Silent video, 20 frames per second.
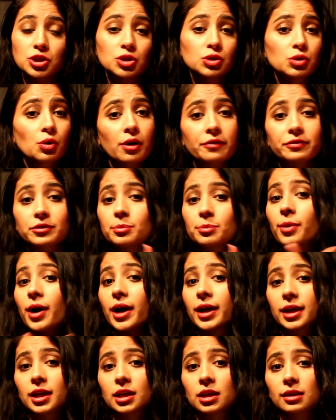You don't have to
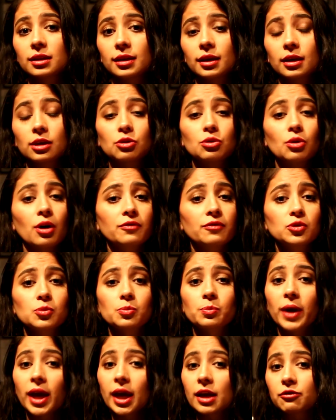buy anything, you don't have to
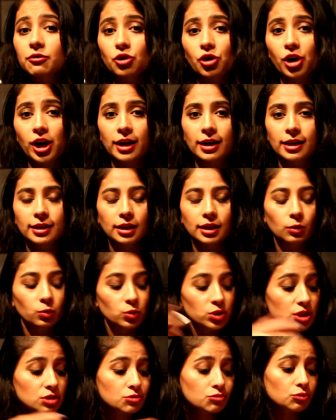pay for anything,
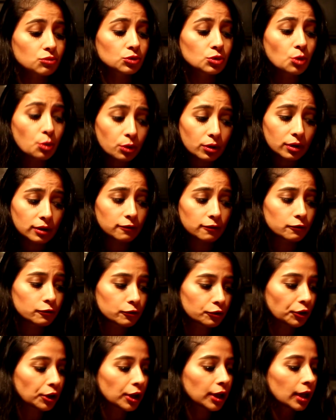which is totally
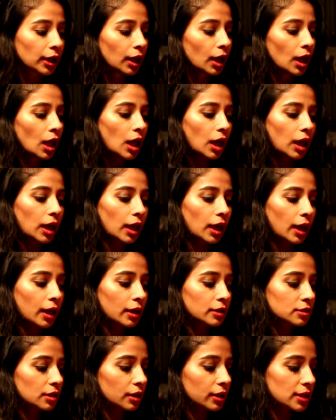free.
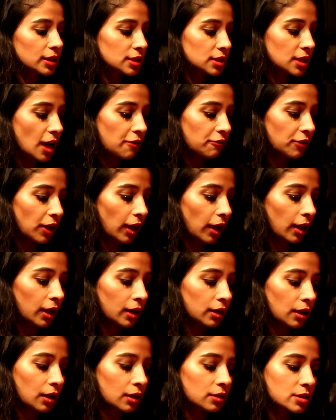And let's dive
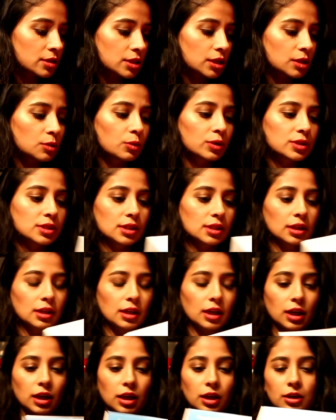in and see what's in
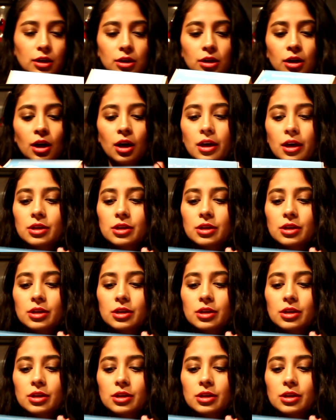here.